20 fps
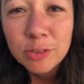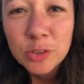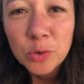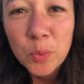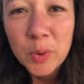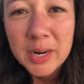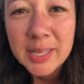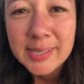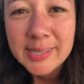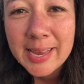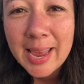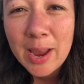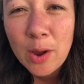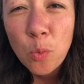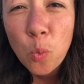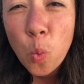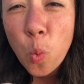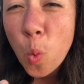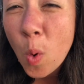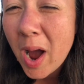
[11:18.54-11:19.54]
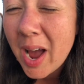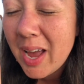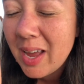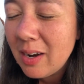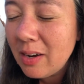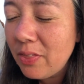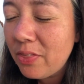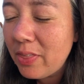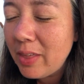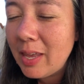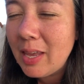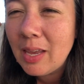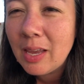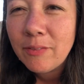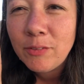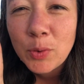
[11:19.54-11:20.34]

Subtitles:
also want to say one thing.